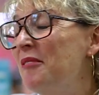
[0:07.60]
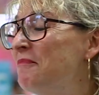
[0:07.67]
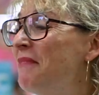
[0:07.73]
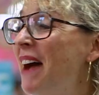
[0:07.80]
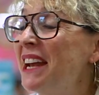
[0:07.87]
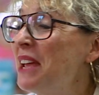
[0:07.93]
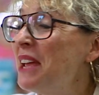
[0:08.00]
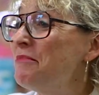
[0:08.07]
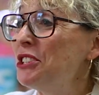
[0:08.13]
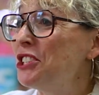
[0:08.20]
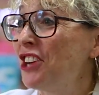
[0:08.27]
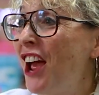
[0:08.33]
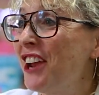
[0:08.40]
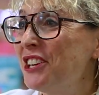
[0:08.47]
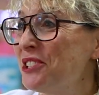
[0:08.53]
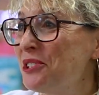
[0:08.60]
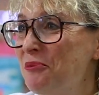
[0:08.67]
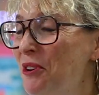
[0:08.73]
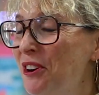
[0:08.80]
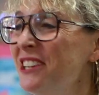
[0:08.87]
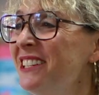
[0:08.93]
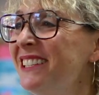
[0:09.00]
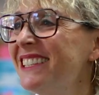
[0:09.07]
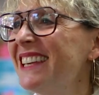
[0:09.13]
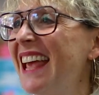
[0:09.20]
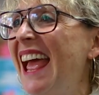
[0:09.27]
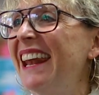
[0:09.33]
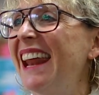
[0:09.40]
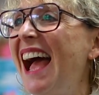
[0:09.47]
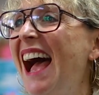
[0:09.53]
My name is Shana Schwartz,
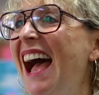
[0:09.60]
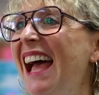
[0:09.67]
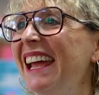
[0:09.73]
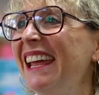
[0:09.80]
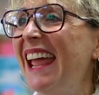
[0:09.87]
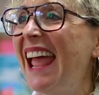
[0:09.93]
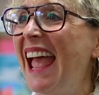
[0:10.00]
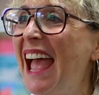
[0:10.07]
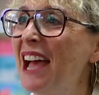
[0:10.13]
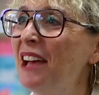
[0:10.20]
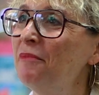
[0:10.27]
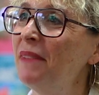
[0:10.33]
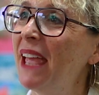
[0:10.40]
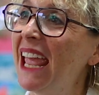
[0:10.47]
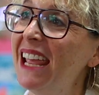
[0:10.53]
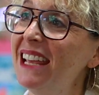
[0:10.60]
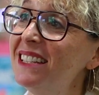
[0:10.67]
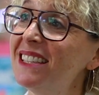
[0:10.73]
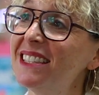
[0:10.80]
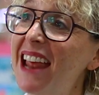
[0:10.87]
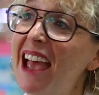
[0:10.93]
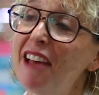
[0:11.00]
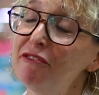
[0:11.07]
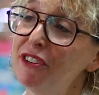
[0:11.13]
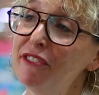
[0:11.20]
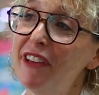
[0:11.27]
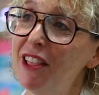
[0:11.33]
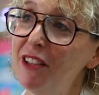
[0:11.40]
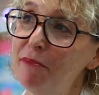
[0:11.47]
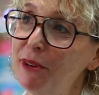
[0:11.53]
and I am a staff
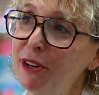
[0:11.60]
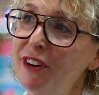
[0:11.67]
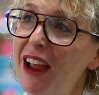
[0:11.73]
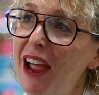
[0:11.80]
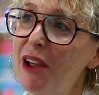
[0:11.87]
developer.